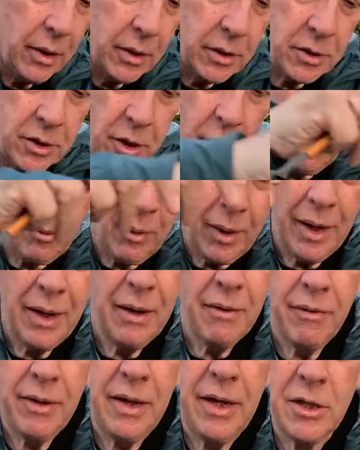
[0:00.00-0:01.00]
So
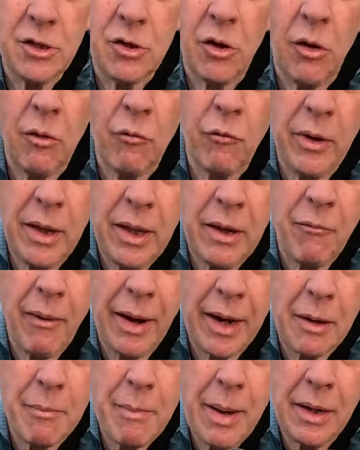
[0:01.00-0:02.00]
these aren't really
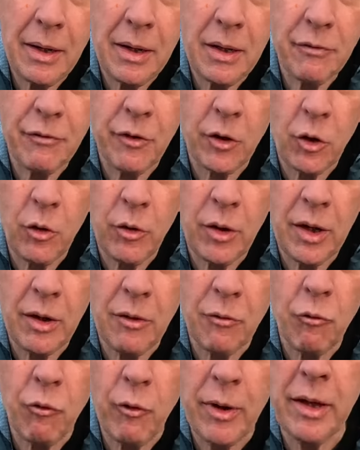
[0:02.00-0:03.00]
recommended for
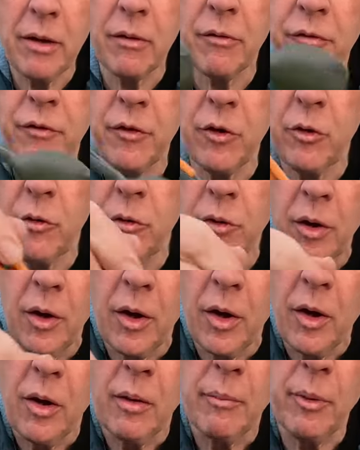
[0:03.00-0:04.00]
cooking real food,
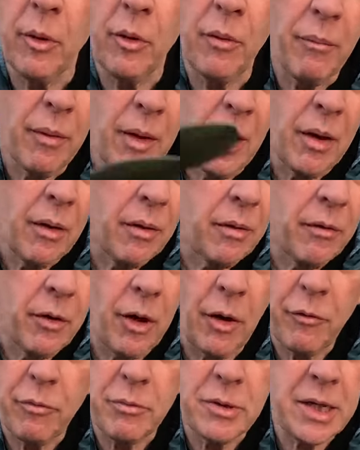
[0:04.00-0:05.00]
but you
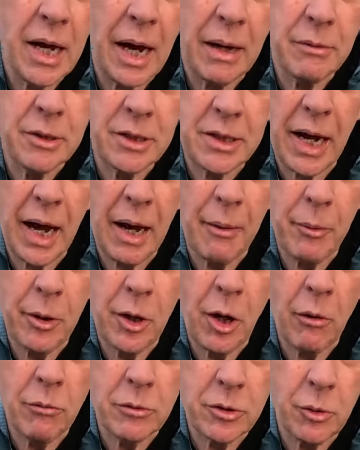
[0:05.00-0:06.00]
know, from time to time we're
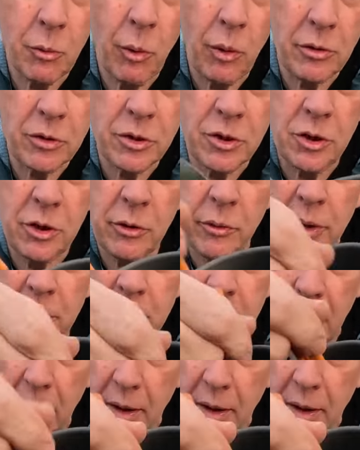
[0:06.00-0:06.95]
going to want to do it,